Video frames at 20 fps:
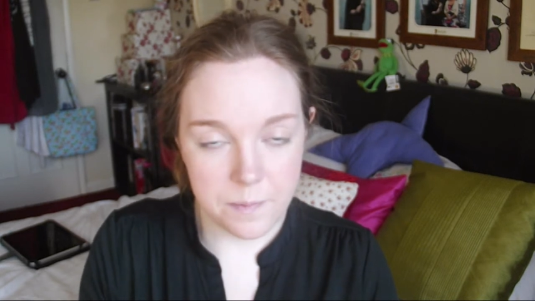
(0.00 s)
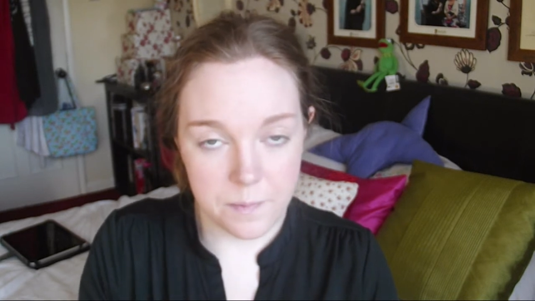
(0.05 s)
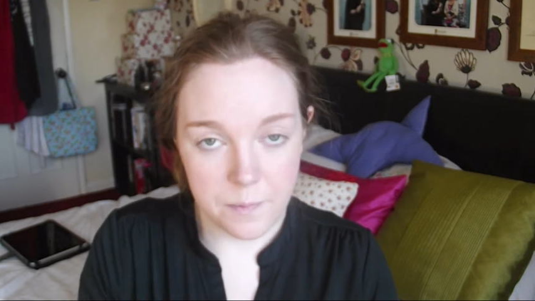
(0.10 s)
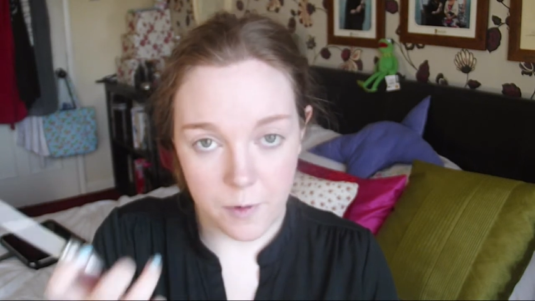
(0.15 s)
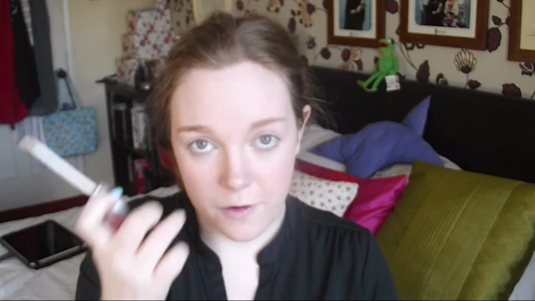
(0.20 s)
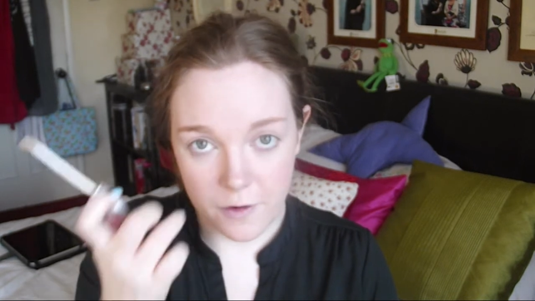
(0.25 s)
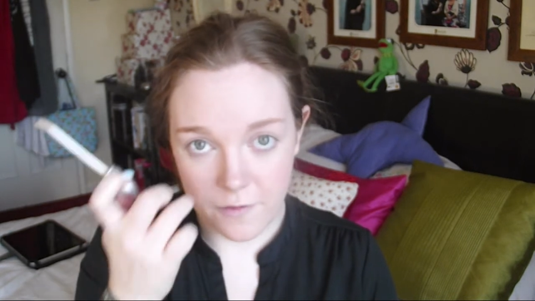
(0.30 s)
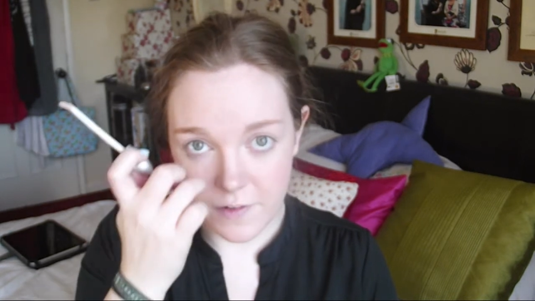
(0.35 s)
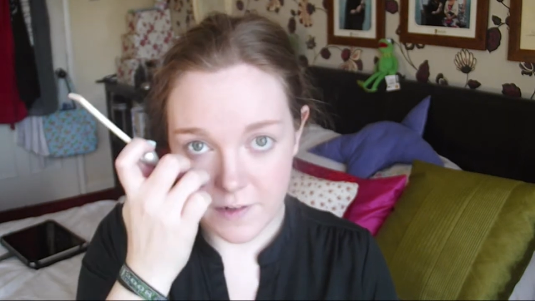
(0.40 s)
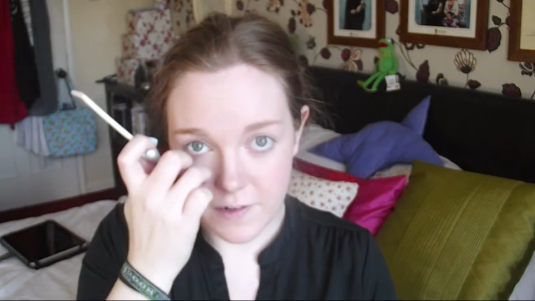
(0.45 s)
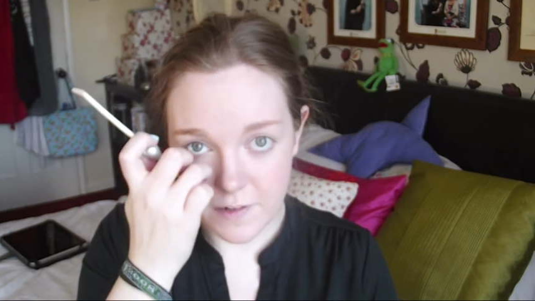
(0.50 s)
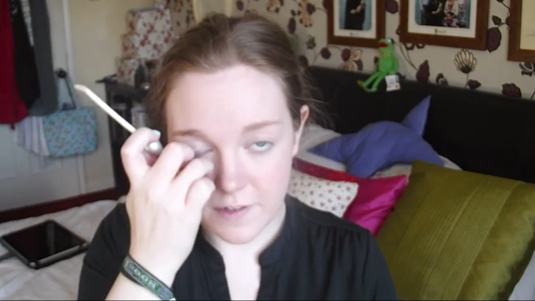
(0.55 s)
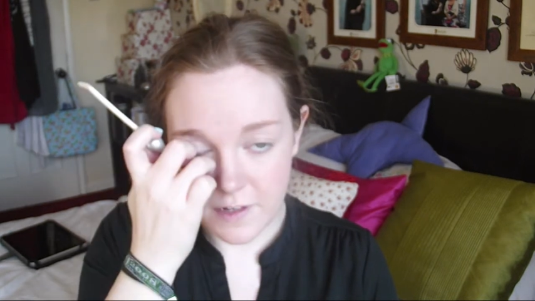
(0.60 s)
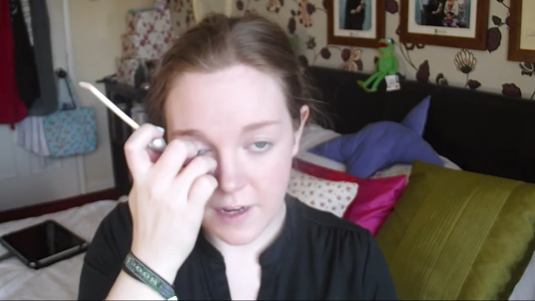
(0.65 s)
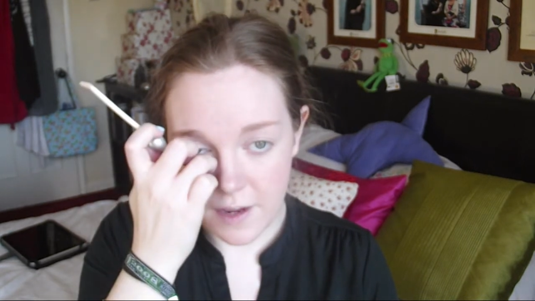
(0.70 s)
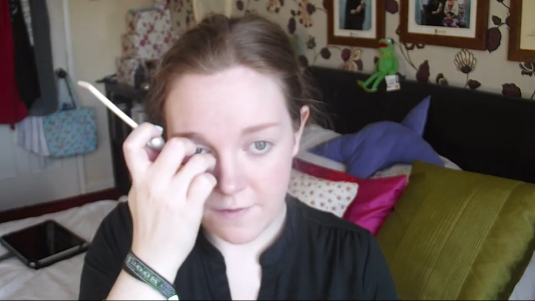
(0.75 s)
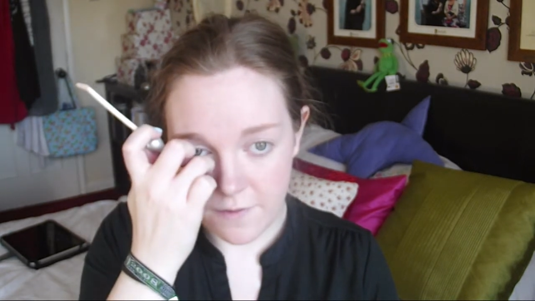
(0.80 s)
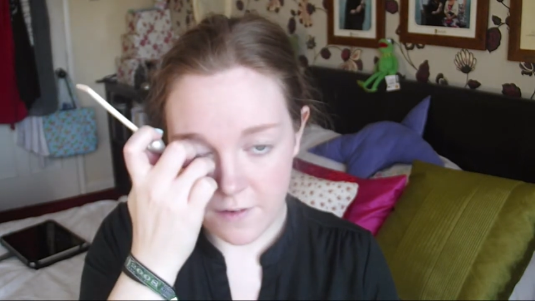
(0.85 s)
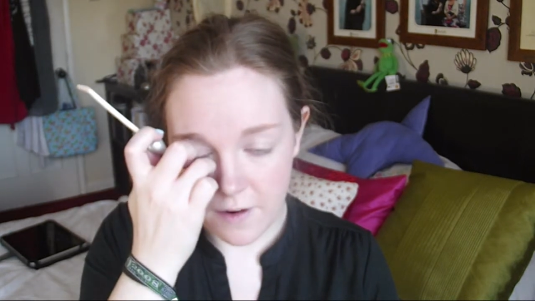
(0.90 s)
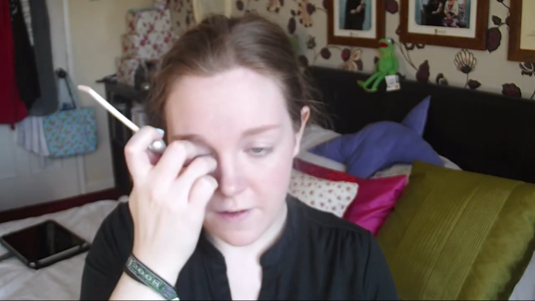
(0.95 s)
boyfriend's
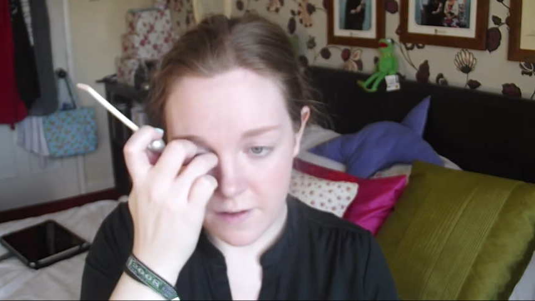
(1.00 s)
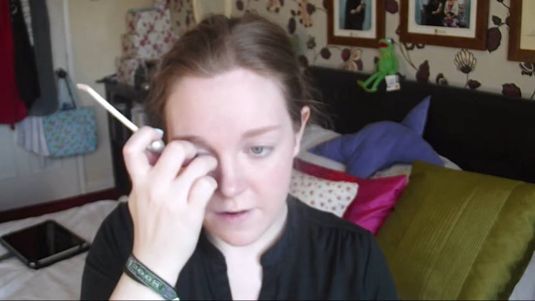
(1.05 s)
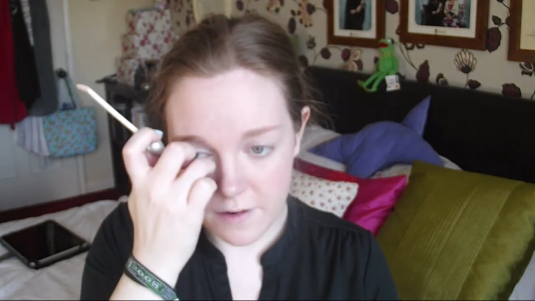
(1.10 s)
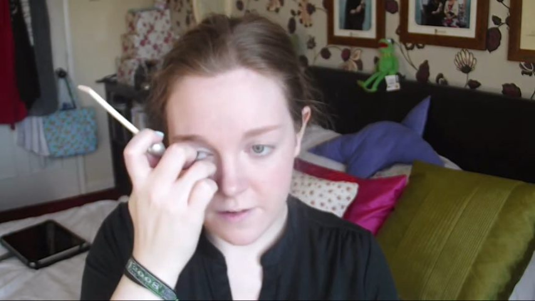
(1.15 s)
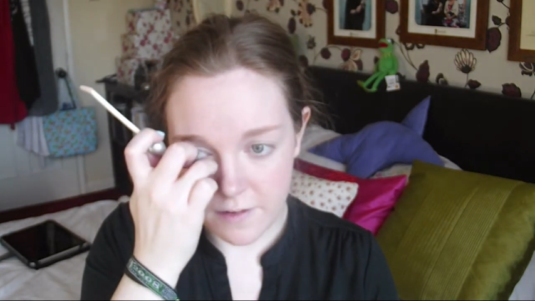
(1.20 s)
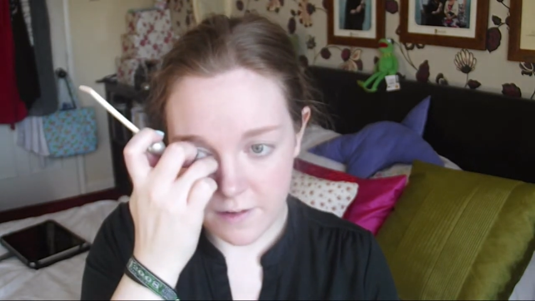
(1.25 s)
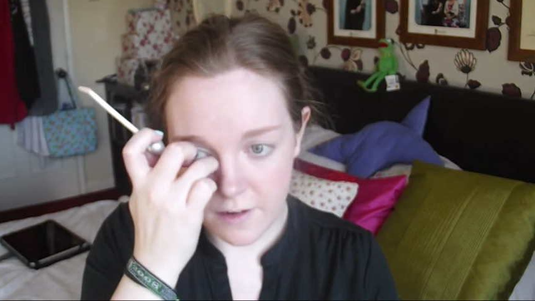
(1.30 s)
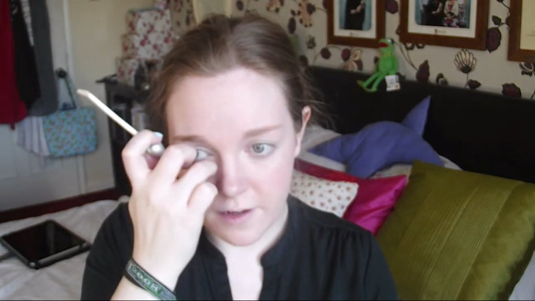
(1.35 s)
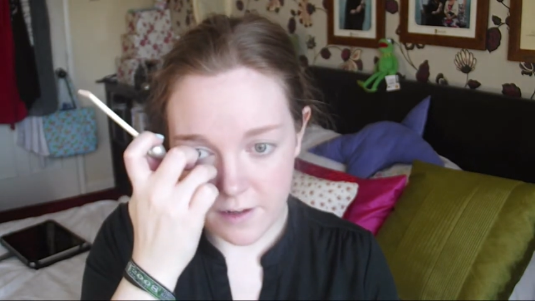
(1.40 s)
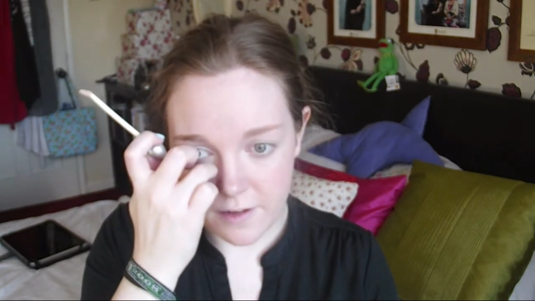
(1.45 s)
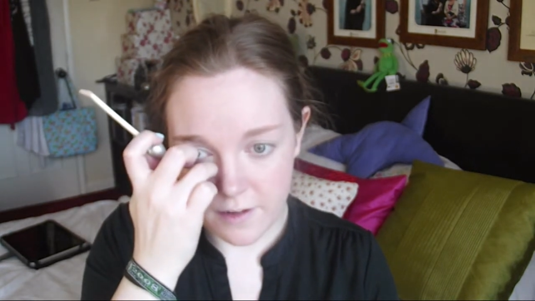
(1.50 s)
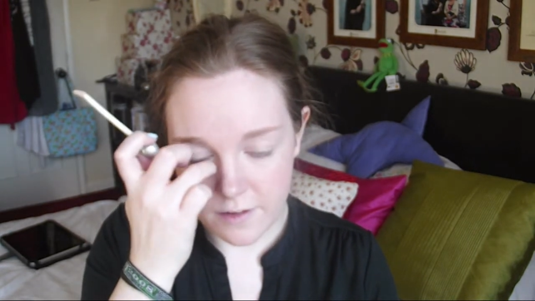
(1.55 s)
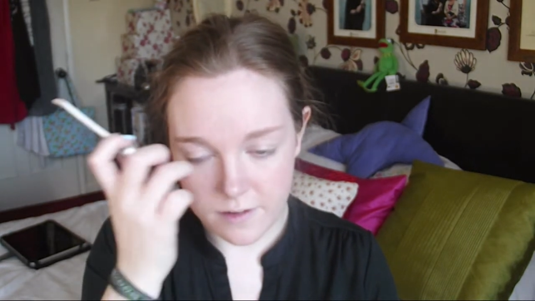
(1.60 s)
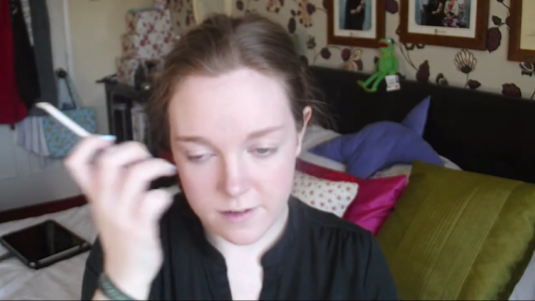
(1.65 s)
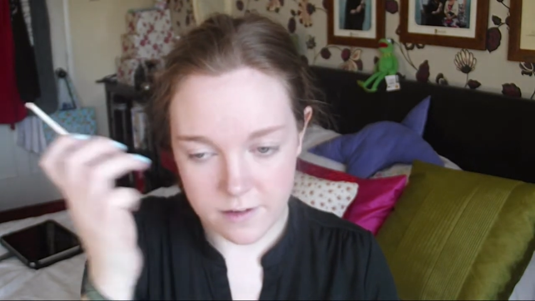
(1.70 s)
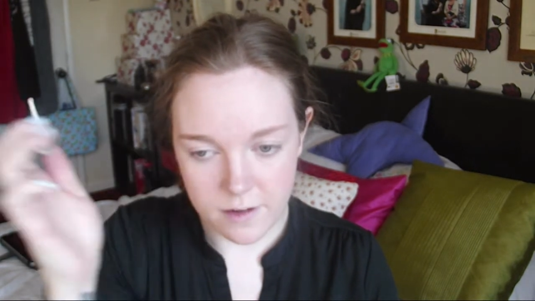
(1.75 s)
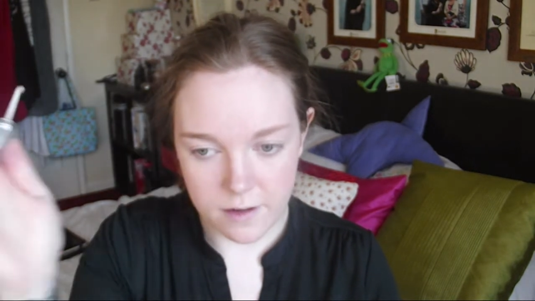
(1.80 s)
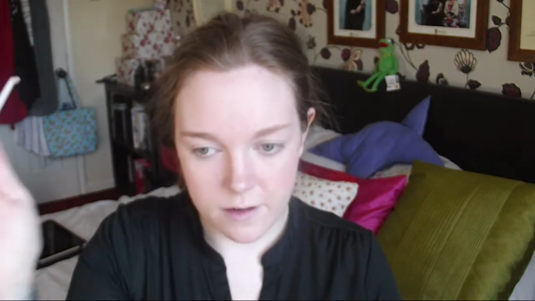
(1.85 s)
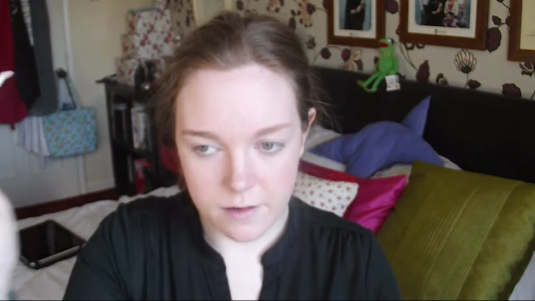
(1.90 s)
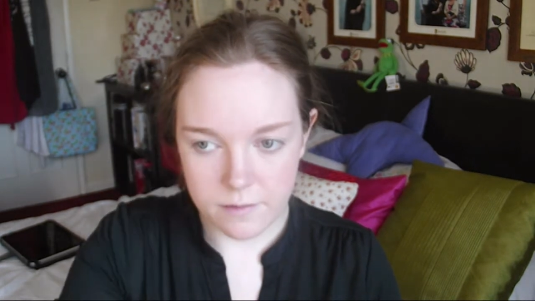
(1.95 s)
stepfather decided to
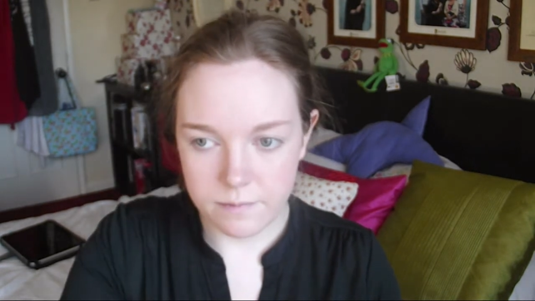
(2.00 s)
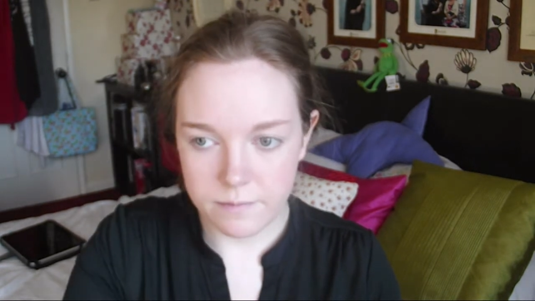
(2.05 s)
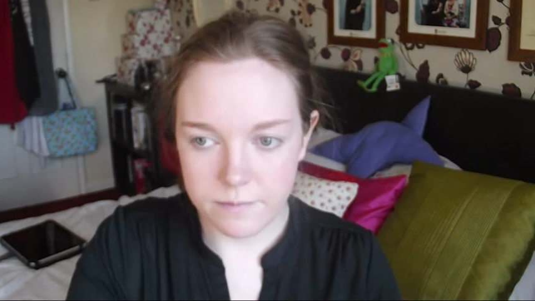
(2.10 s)
start